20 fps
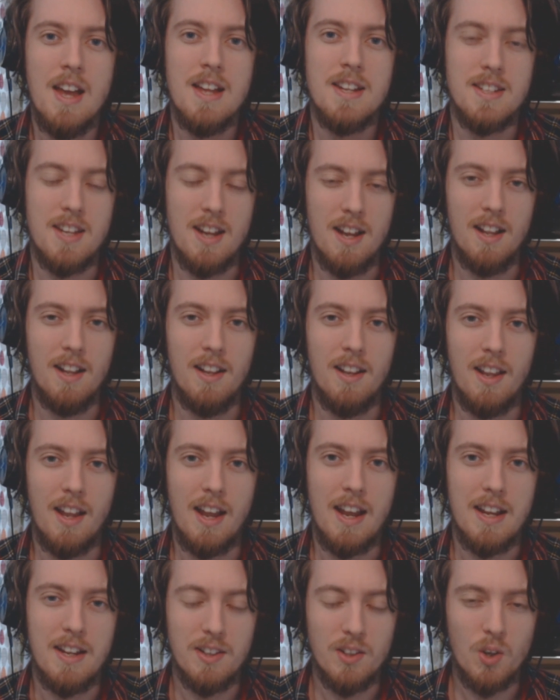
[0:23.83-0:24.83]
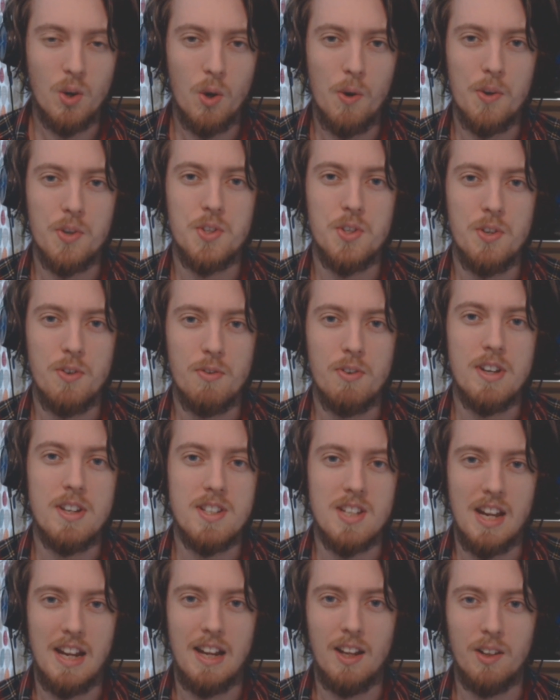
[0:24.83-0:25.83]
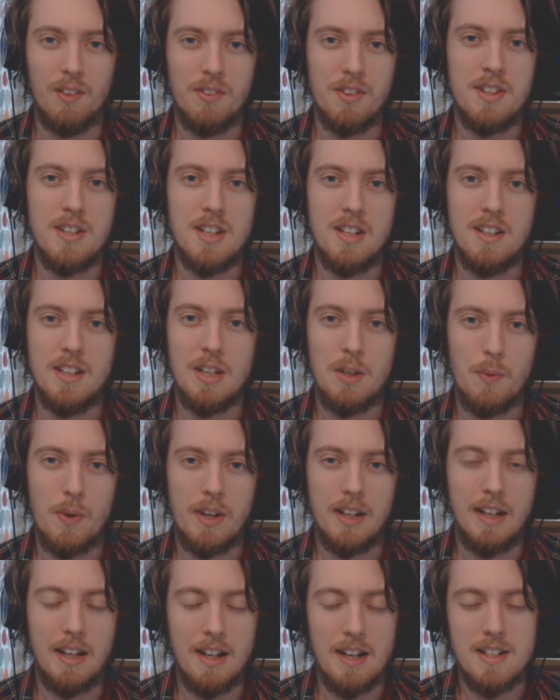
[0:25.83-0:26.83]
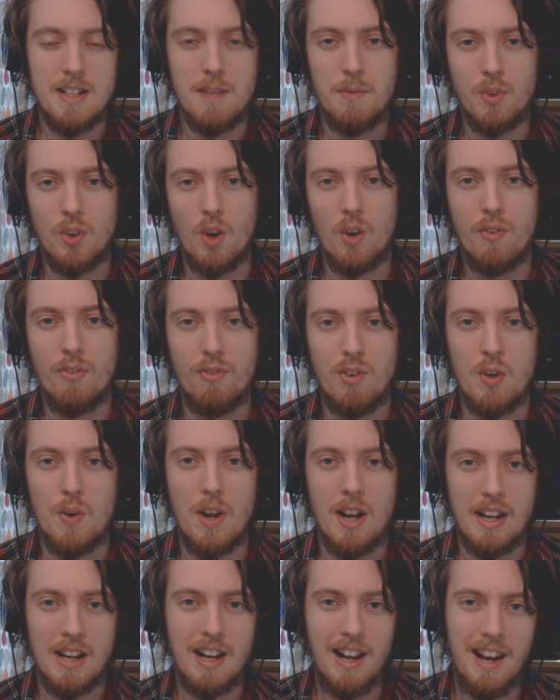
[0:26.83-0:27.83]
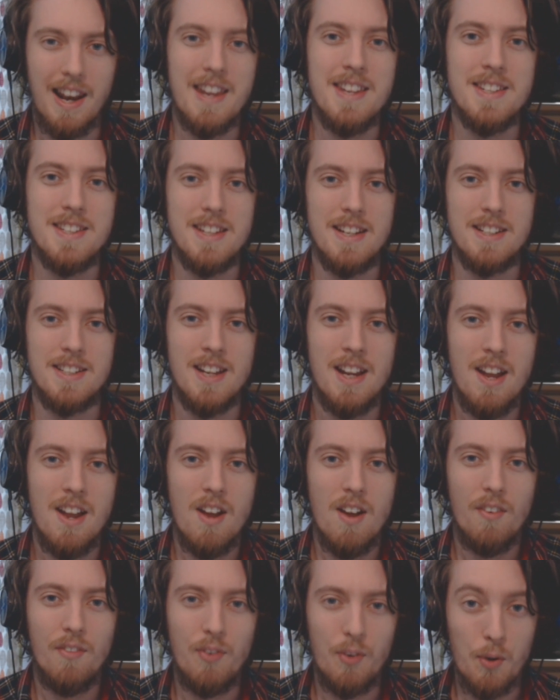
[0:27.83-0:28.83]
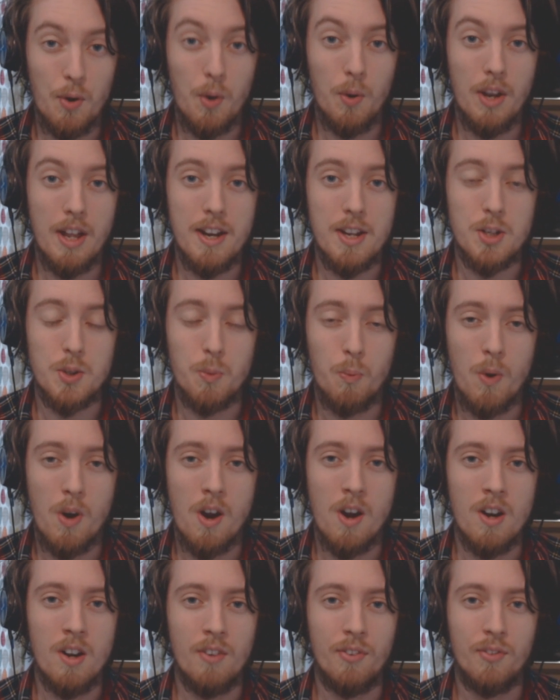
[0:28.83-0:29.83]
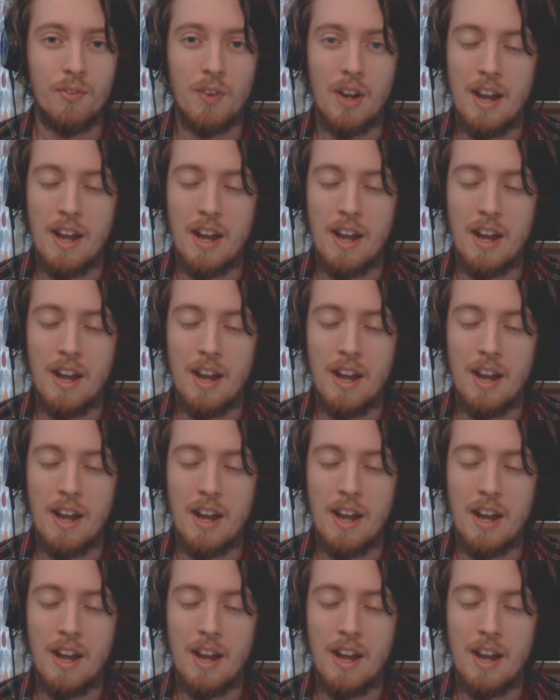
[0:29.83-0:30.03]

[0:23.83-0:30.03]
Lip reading: tell a cautionary tale of the D&D Wiki and attempt to go through it and cleanse it for all that it's worth.